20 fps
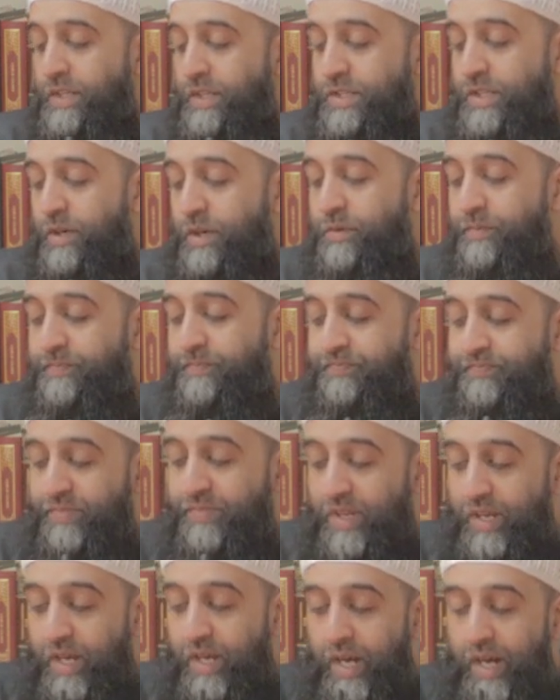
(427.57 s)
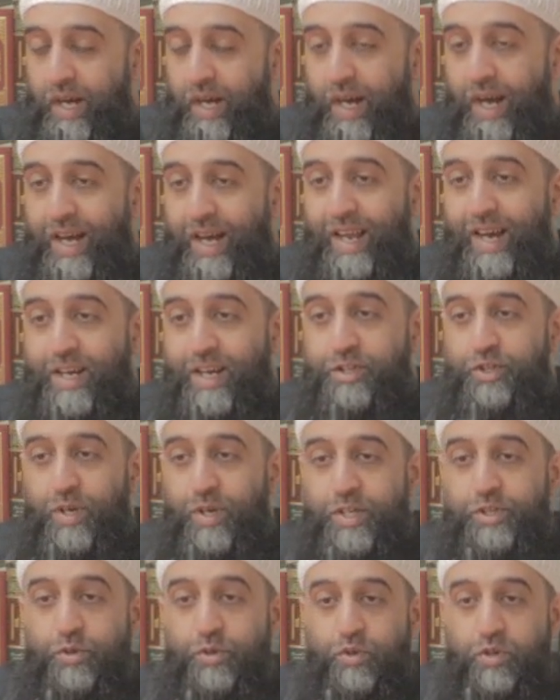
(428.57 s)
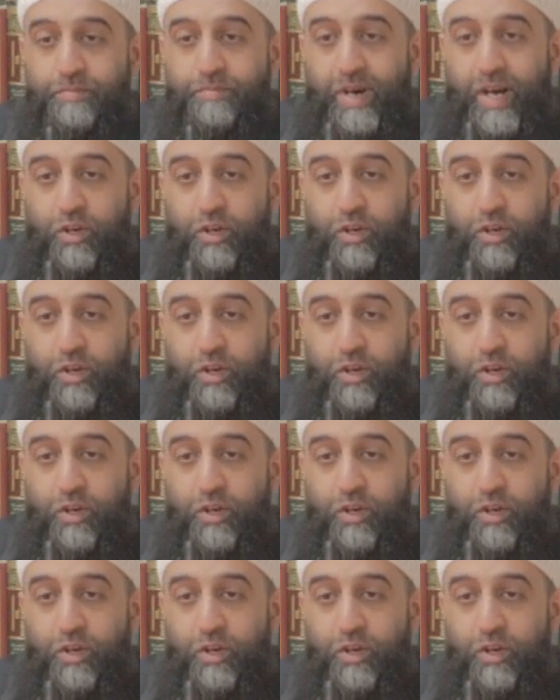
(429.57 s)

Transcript: So, uh, Al-Hajj Ashurun